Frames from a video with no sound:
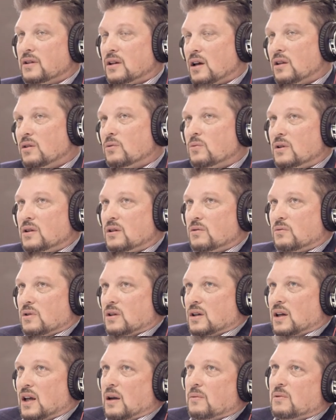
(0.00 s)
The other one that
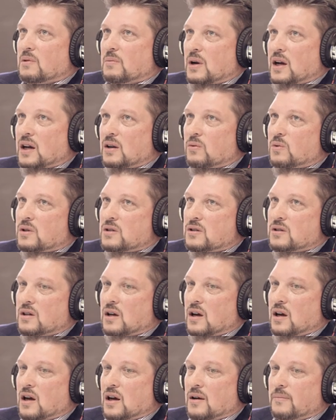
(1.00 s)
really came to mind was
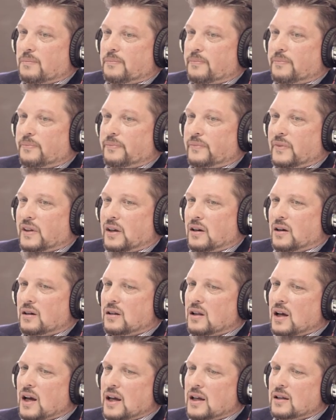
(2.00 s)
um, a
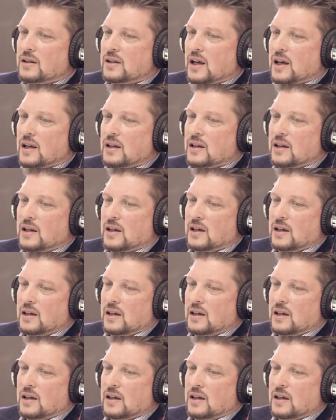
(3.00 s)
client that